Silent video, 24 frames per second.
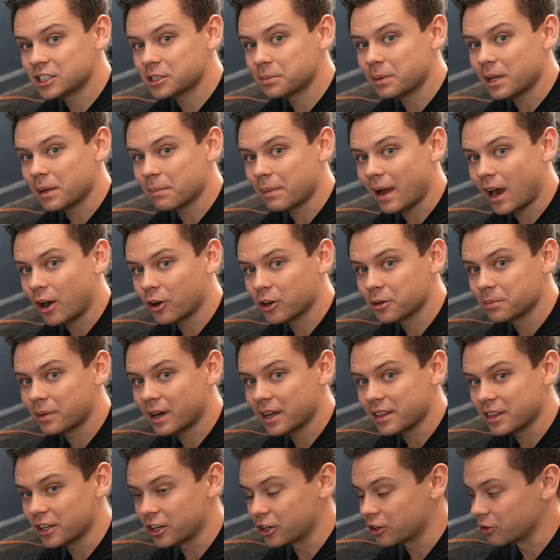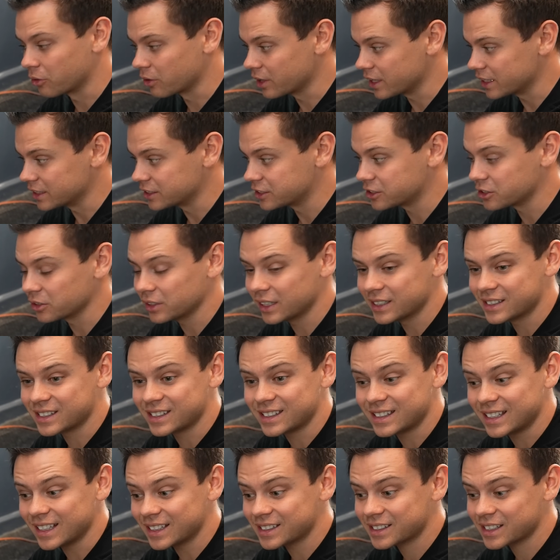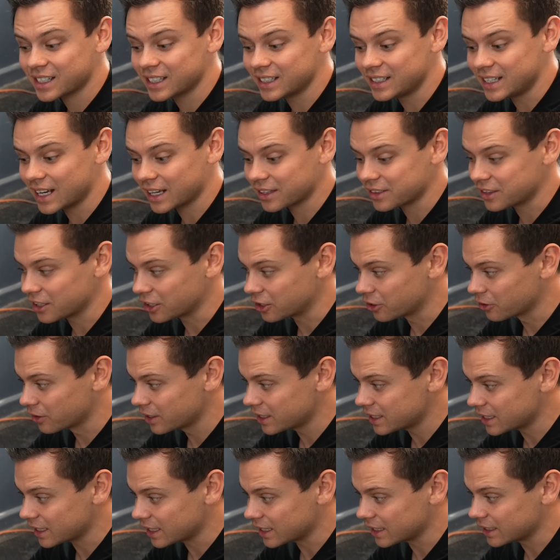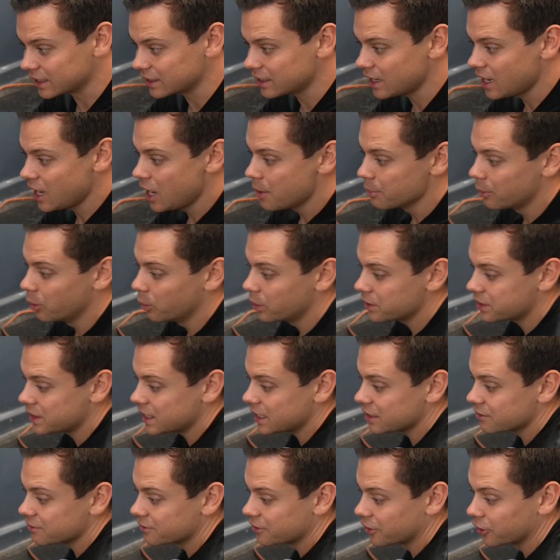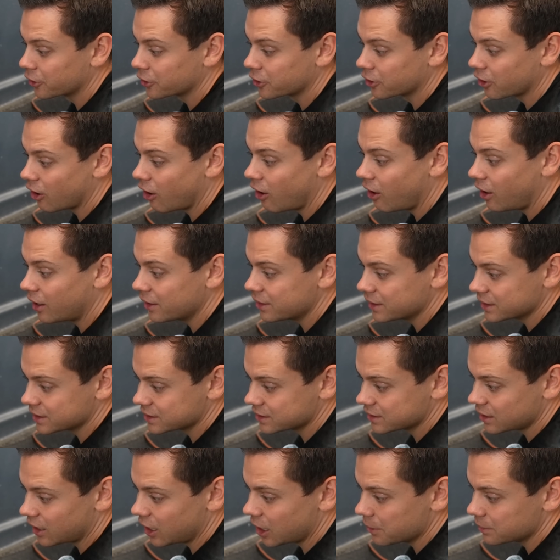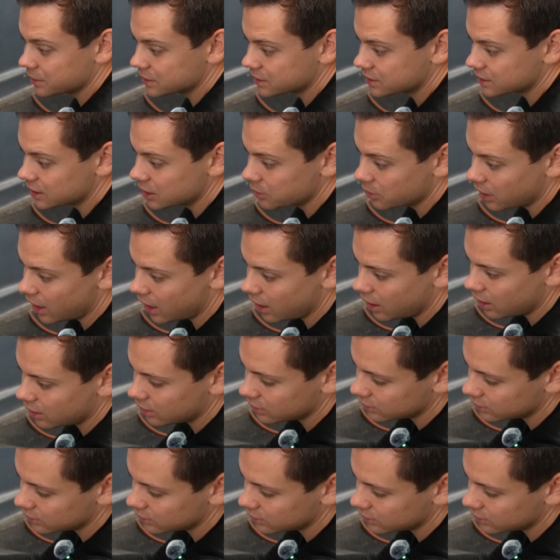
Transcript: is being powered by the grid. So let's disconnect the grid again, but with the inverter on this time and see what,